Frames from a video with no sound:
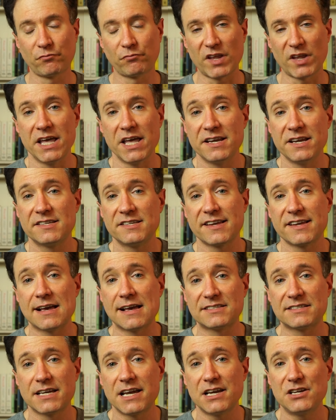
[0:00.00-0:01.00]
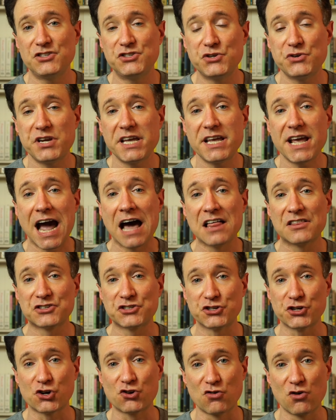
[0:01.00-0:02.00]
In his essay, Duty,
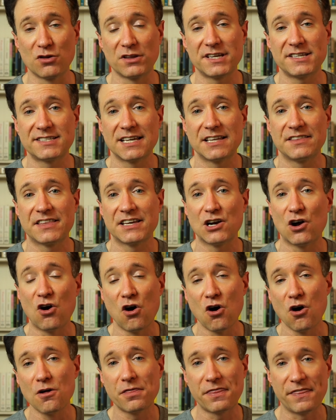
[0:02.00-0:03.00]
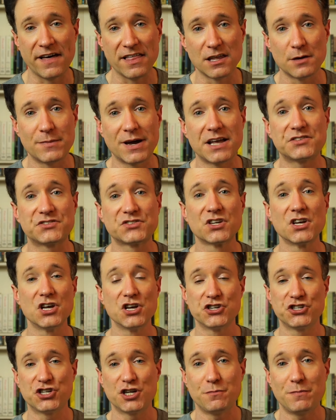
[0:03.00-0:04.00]
Aleister Crowley said that all Thelemites
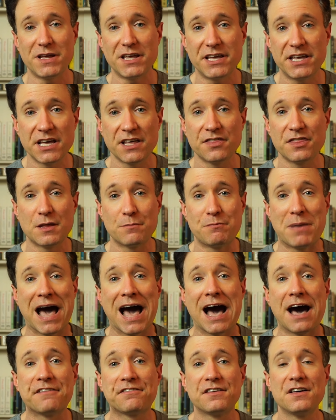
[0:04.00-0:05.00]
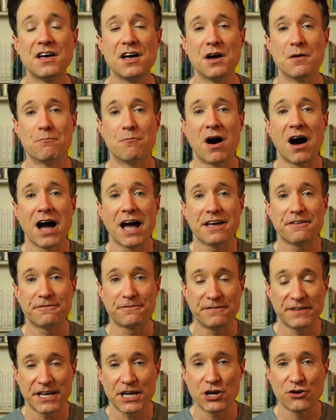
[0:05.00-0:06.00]
should begin the path by
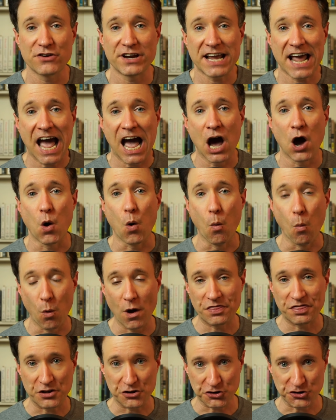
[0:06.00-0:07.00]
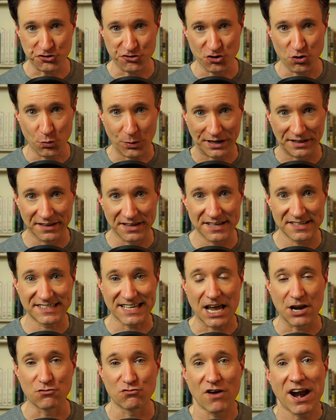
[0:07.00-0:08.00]
figuring out what their true will is
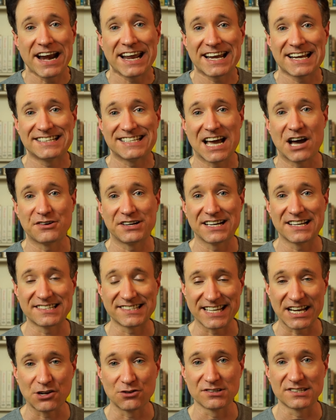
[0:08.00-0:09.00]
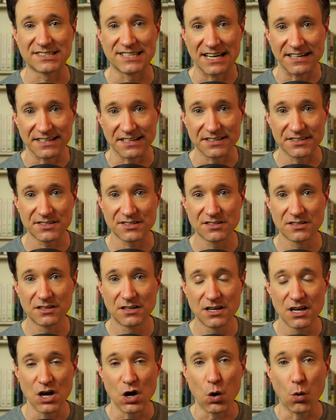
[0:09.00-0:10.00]
and writing it down in a single sentence.
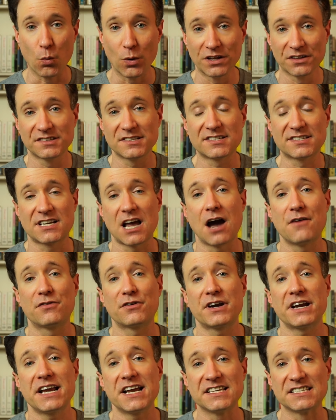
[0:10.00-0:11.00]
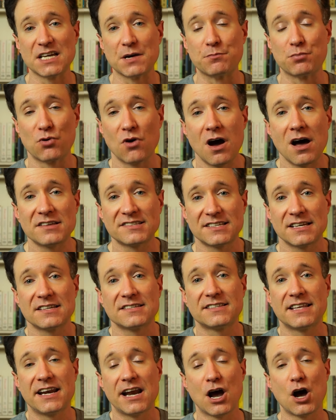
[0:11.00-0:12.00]
Will discovery is a process
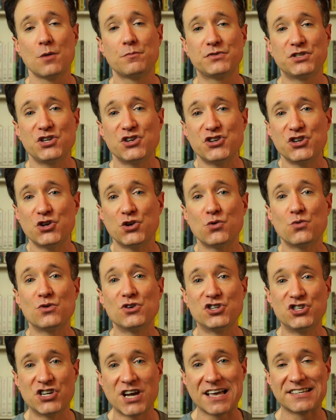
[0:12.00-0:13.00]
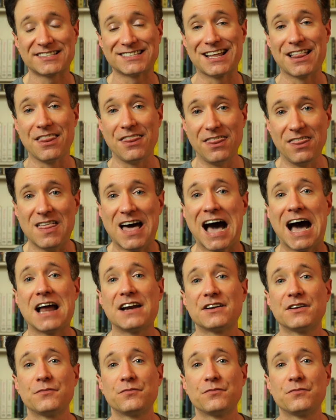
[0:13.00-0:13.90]
that helps you do just that.